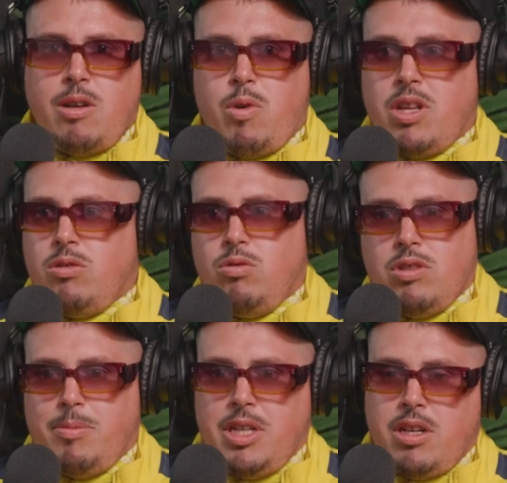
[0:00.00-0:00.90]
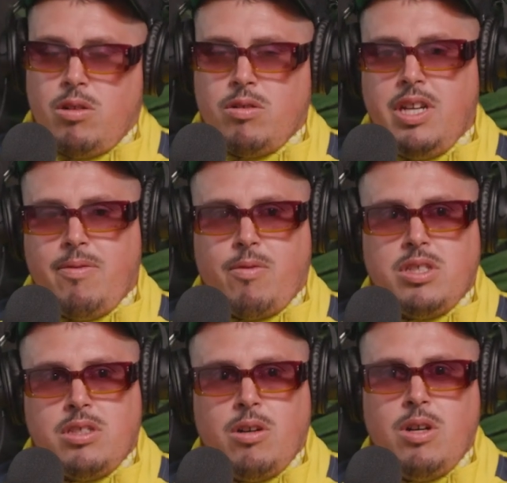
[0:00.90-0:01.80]
I want to do something a little
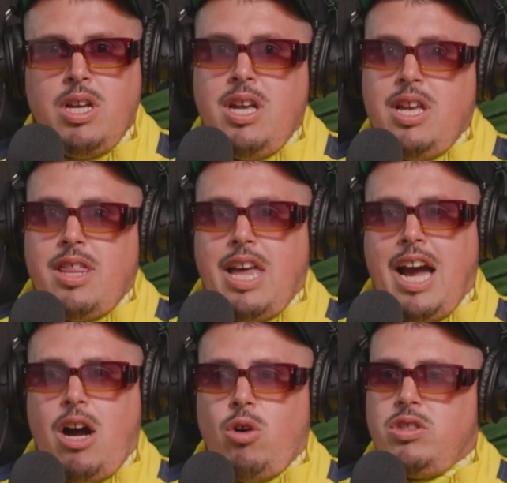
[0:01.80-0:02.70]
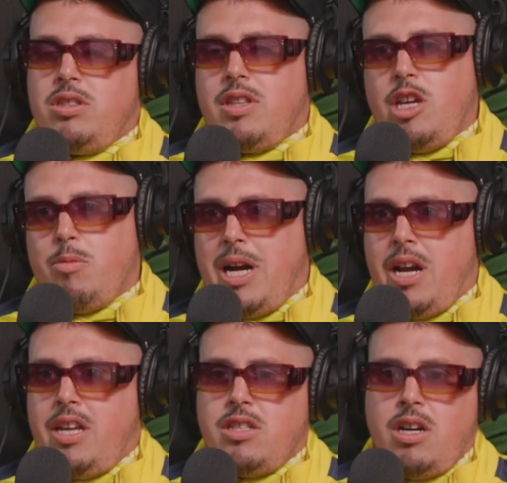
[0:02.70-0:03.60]
different. So the house, think
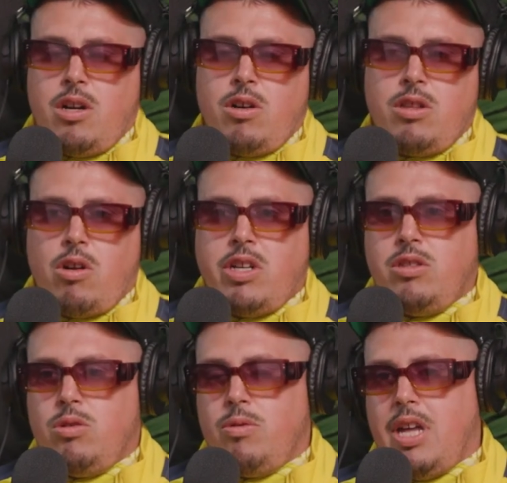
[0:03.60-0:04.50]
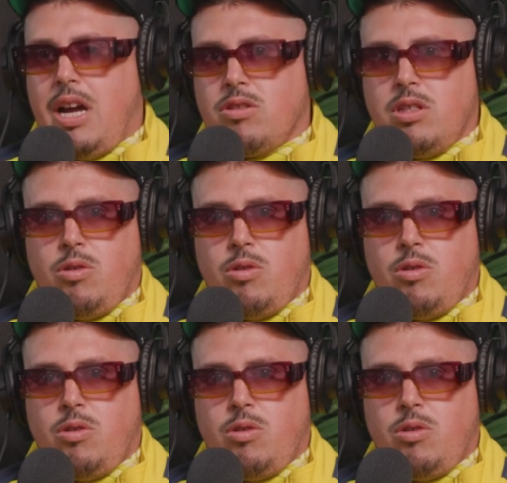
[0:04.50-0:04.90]
about it, it's $132,000.